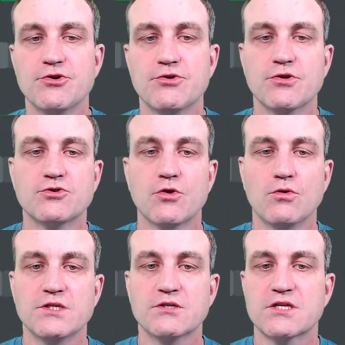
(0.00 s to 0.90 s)
you control
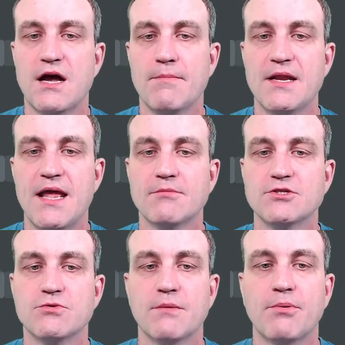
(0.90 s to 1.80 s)
deals combat damage
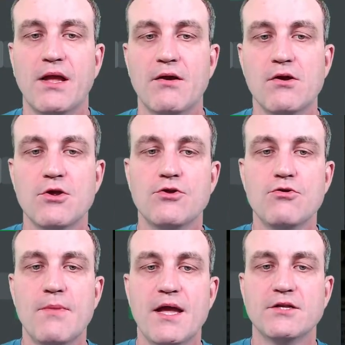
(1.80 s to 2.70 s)
to a player, you
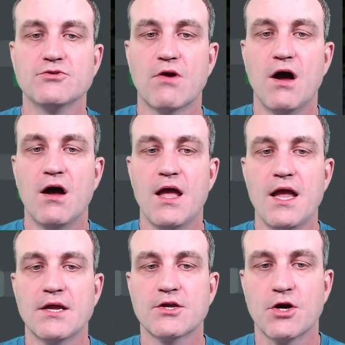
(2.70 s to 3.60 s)
may draw
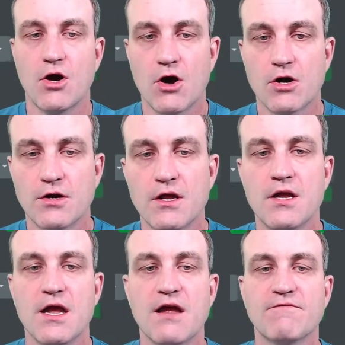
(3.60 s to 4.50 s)
a card.
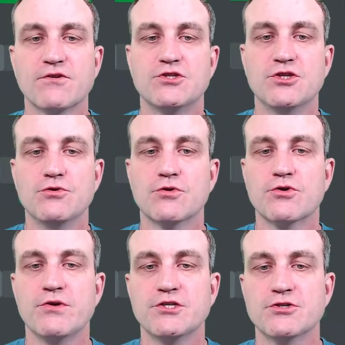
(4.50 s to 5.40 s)
And for 2,
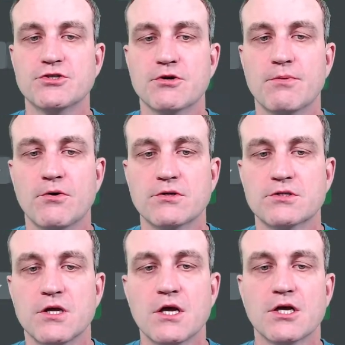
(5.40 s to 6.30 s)
creatures your
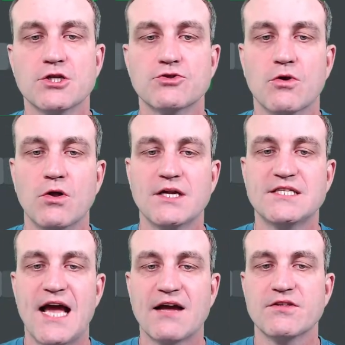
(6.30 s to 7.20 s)
opponents control
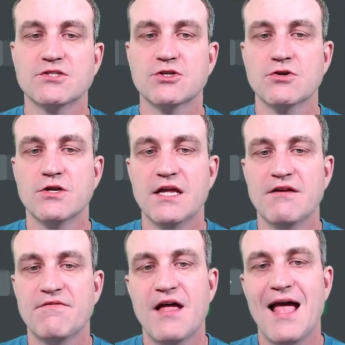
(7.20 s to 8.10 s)
attack this turn
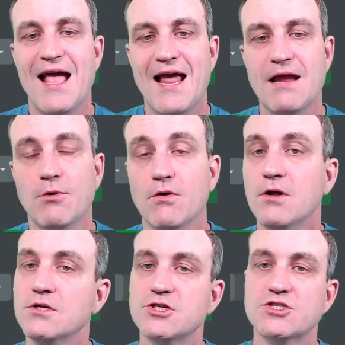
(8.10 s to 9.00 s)
if able.
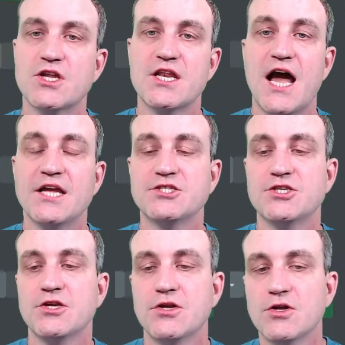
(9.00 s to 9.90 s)
Just a nice
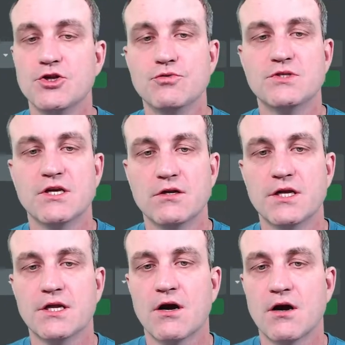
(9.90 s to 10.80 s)

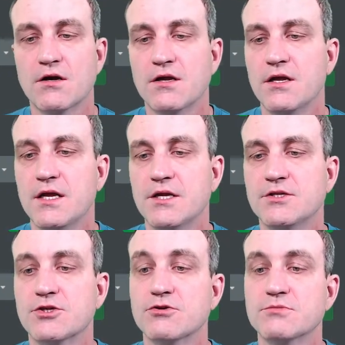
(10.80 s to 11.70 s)
utility card in
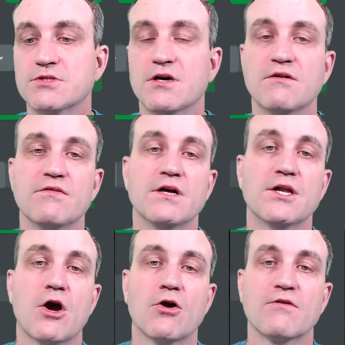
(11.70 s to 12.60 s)
terms of
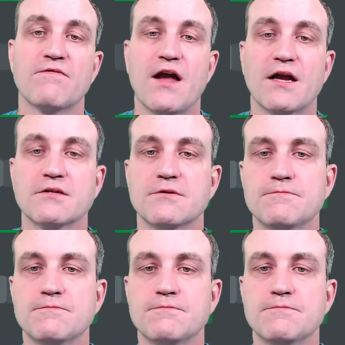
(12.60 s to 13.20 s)
an artifact.